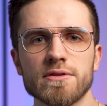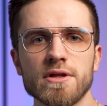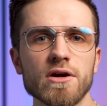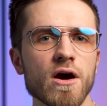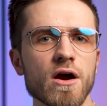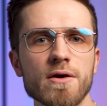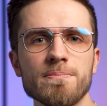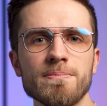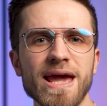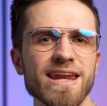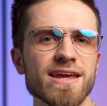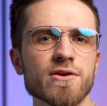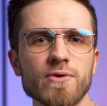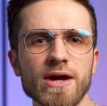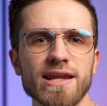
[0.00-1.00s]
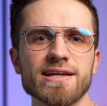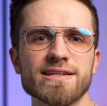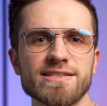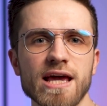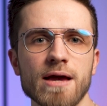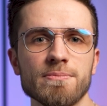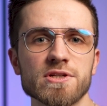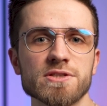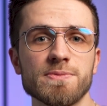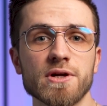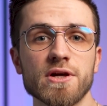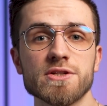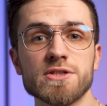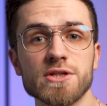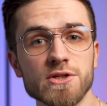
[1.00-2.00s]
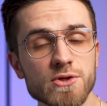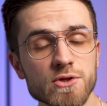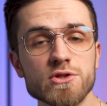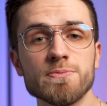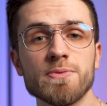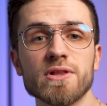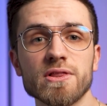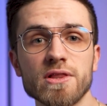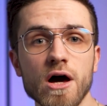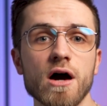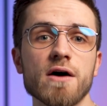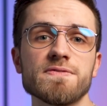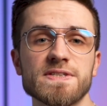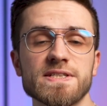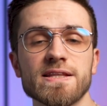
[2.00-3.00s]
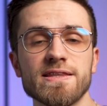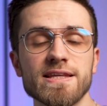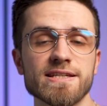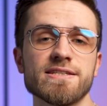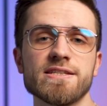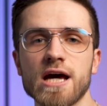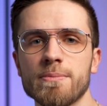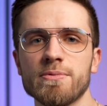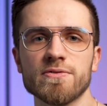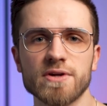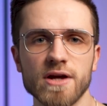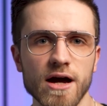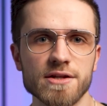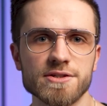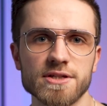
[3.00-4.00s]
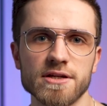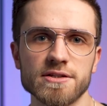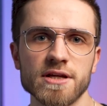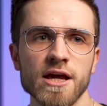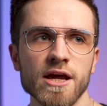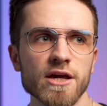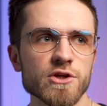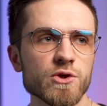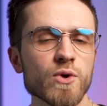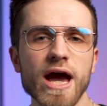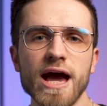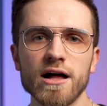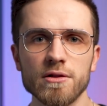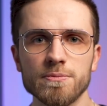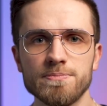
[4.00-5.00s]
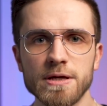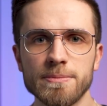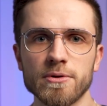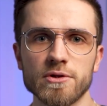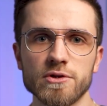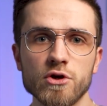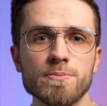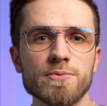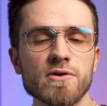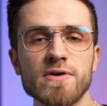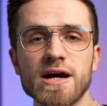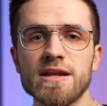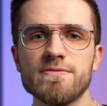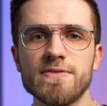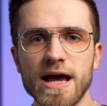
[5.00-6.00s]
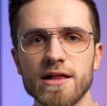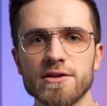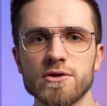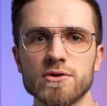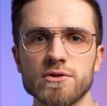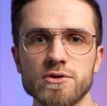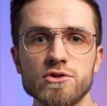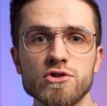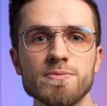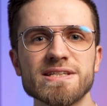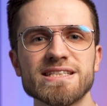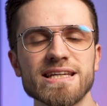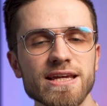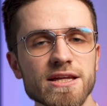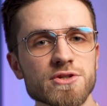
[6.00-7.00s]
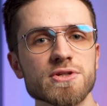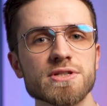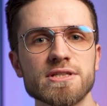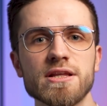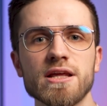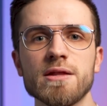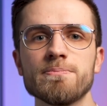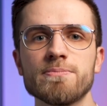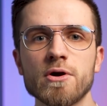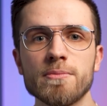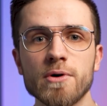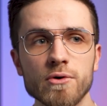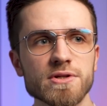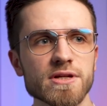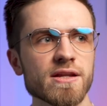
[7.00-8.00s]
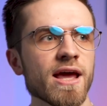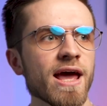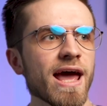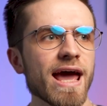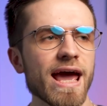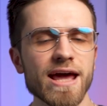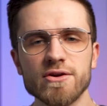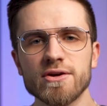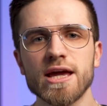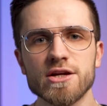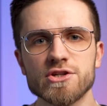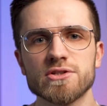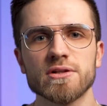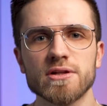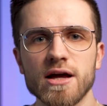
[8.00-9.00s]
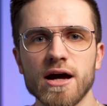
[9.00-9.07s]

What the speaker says: There are many great examples because YouTube loves this type of content. You help people, you provide value, YouTube is interested in promoting educational